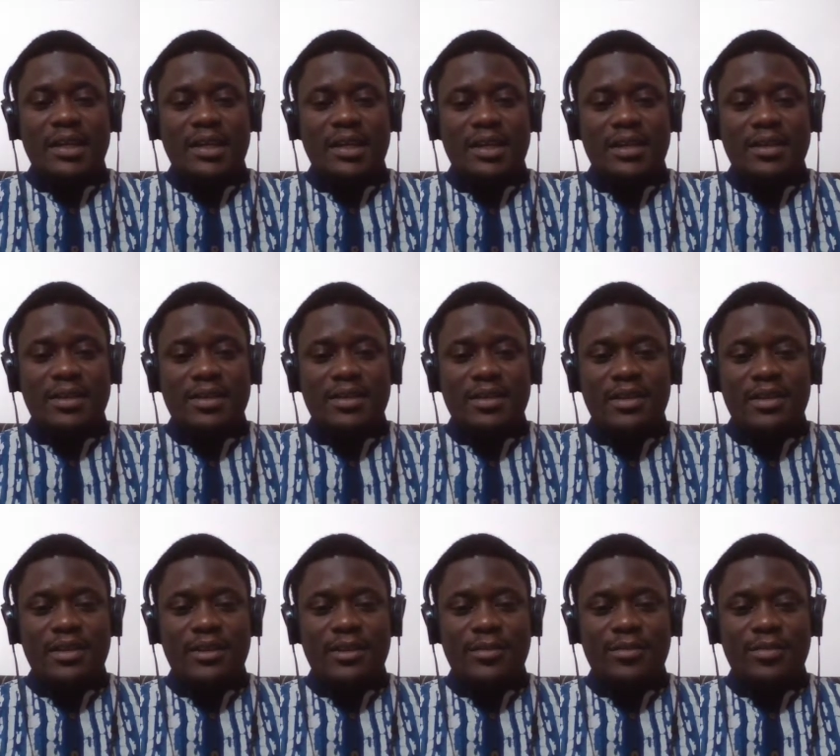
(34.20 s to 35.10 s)
And
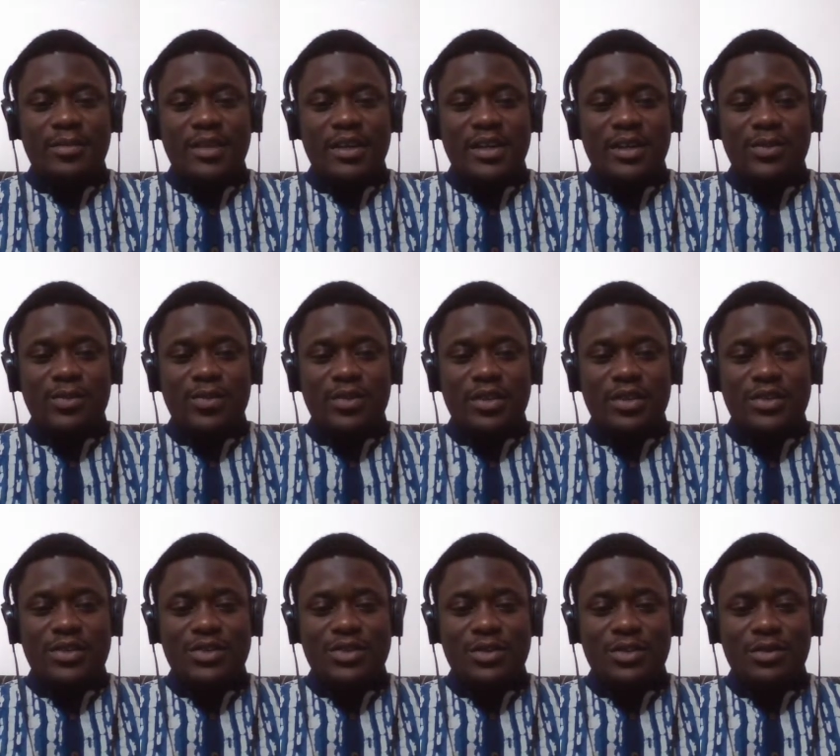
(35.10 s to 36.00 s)
um, I
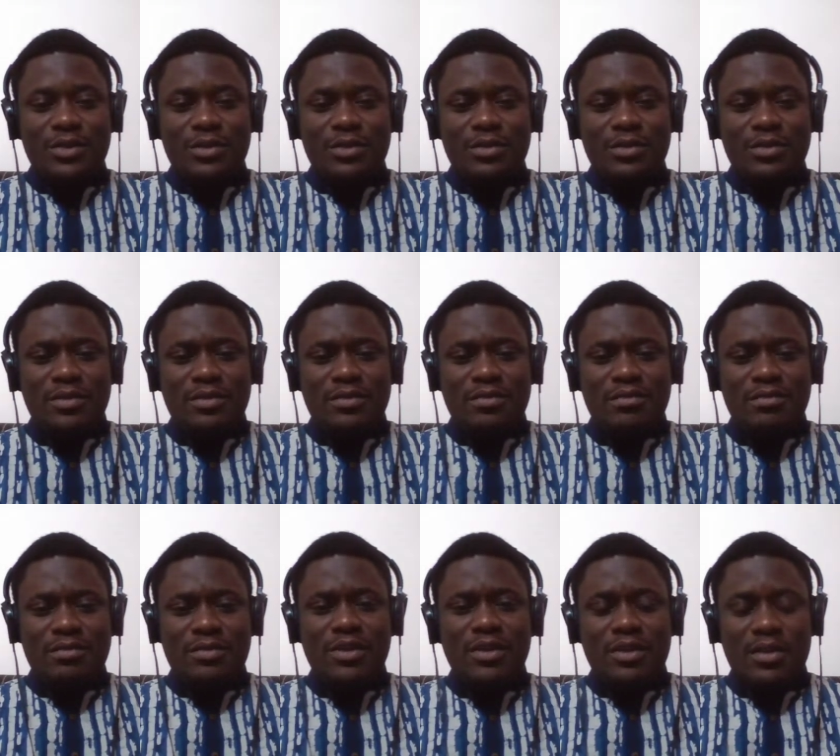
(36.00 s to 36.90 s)
want to
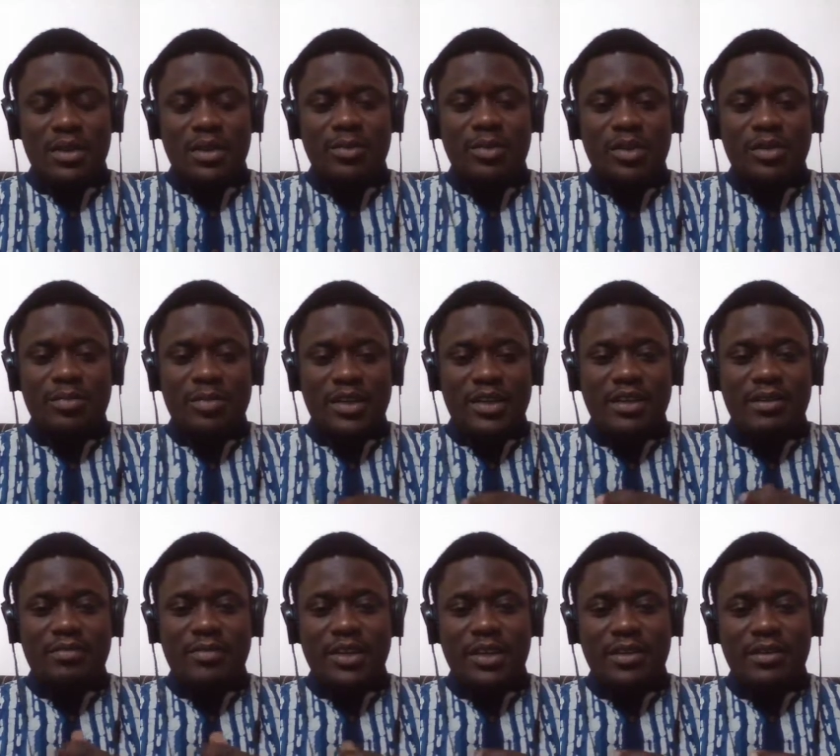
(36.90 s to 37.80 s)
I want to
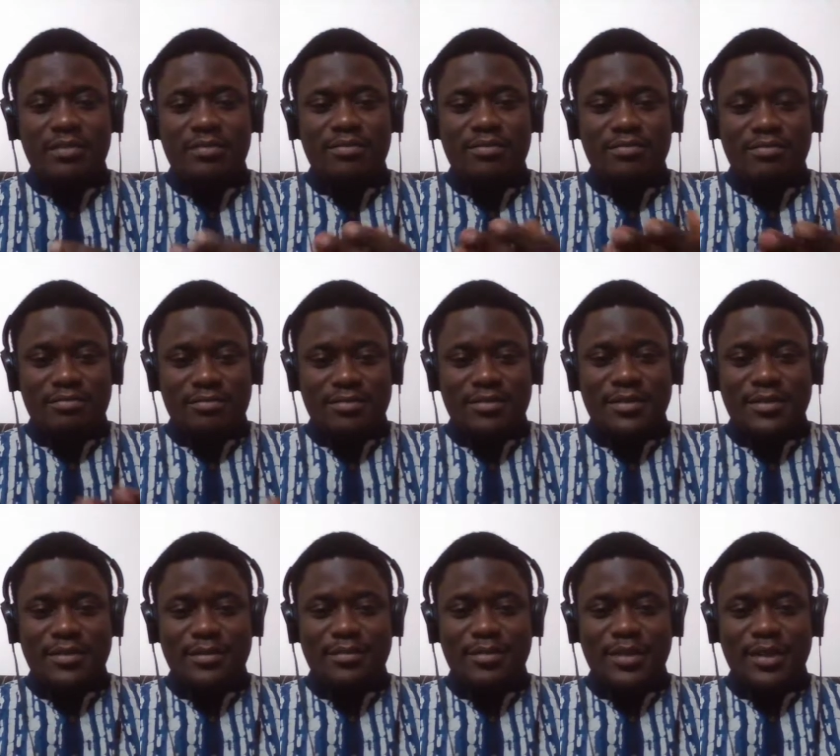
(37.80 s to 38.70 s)
begin by
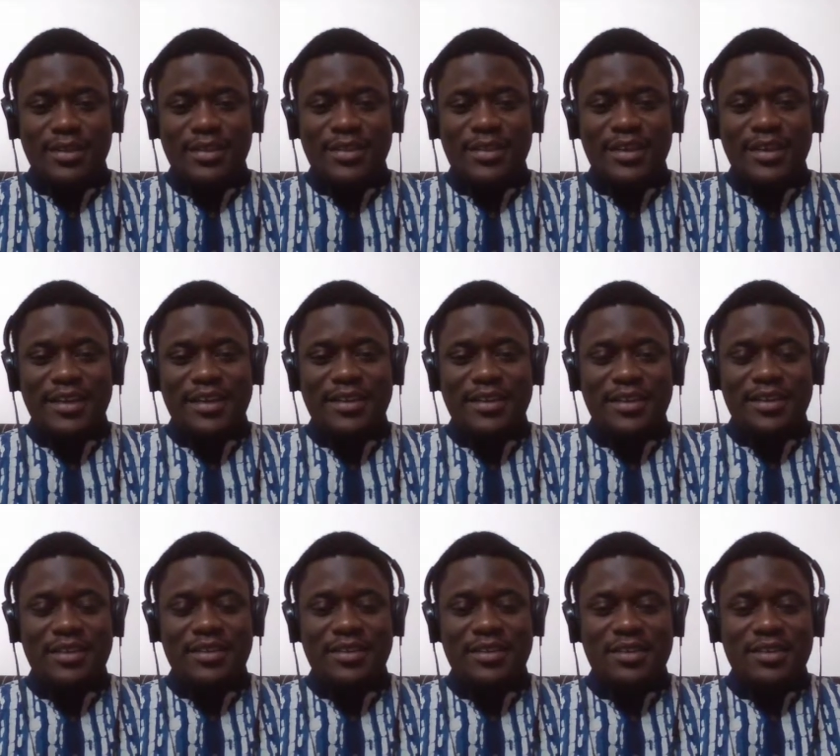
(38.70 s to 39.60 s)
by
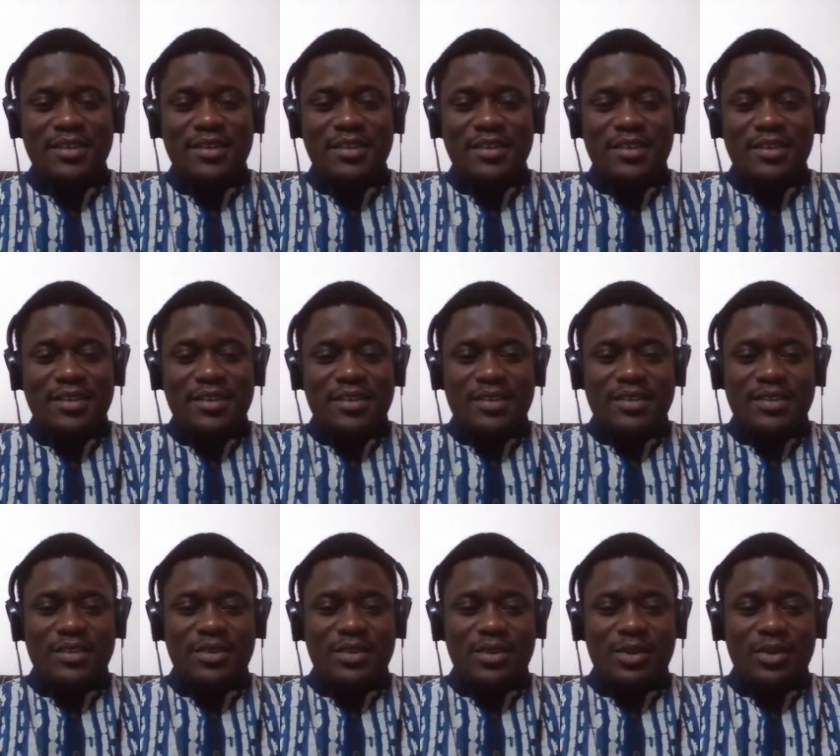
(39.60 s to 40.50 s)
thanking
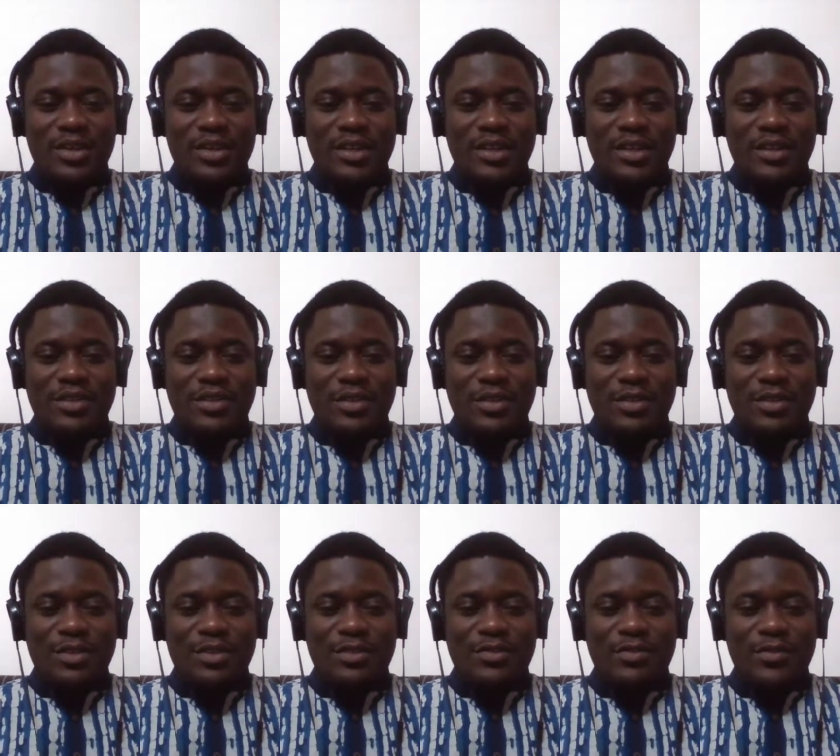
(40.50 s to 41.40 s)
the
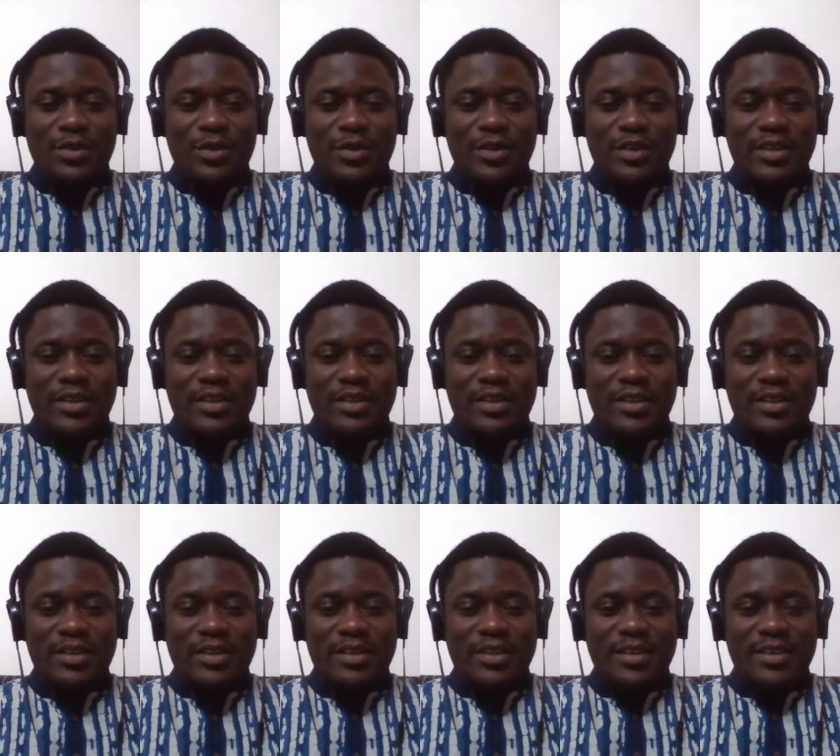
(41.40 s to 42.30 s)
organizers for
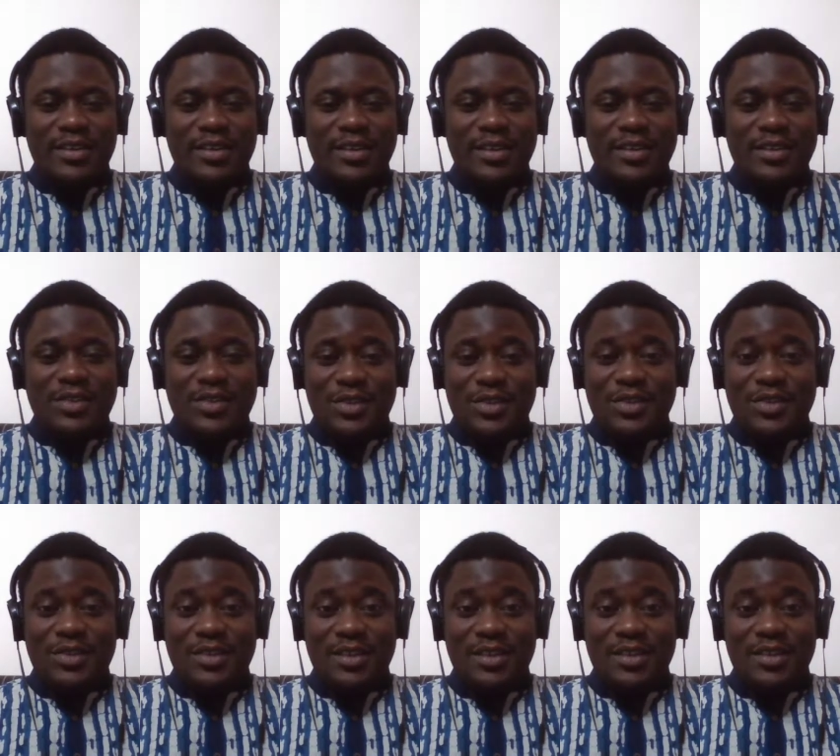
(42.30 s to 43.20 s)

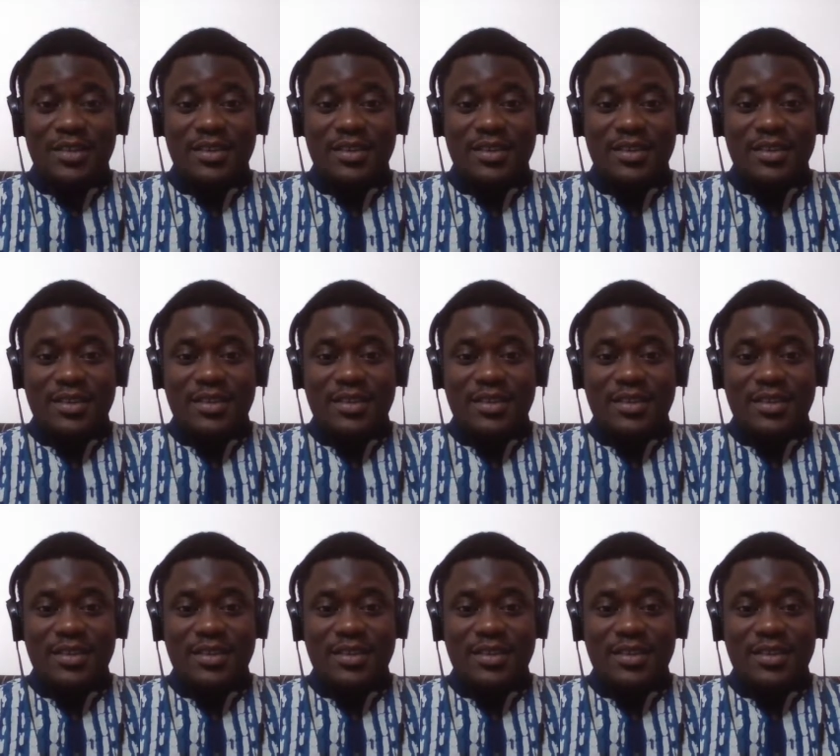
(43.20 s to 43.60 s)
insisting